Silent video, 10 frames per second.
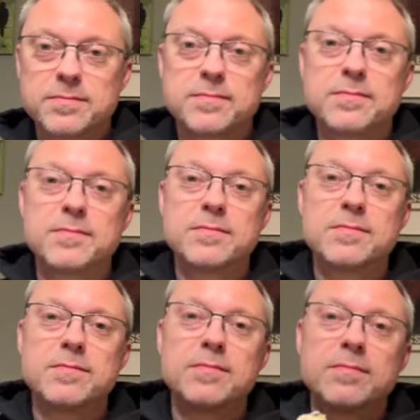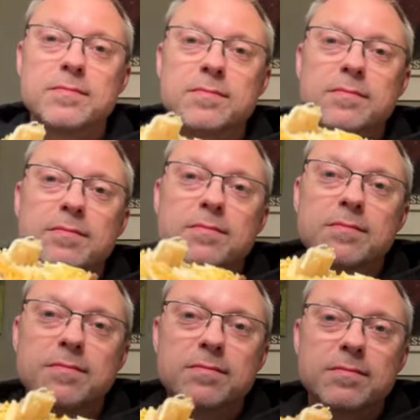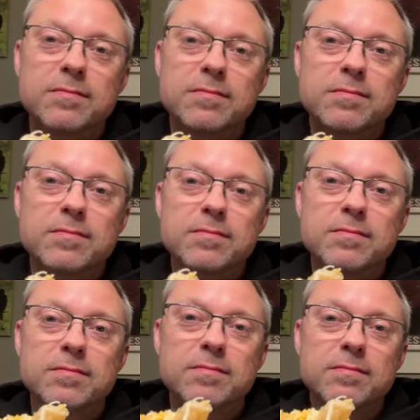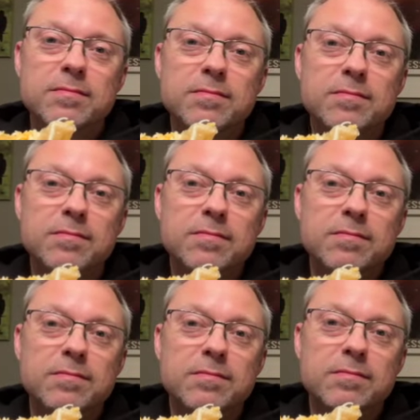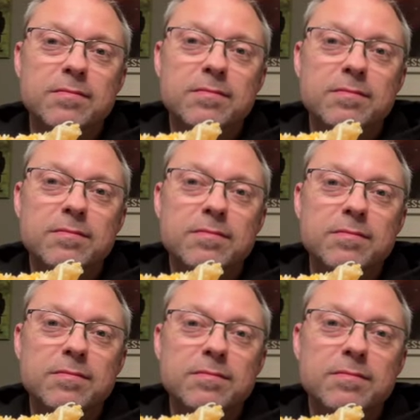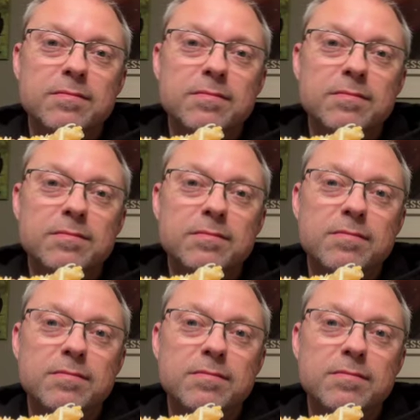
This person isn't speaking.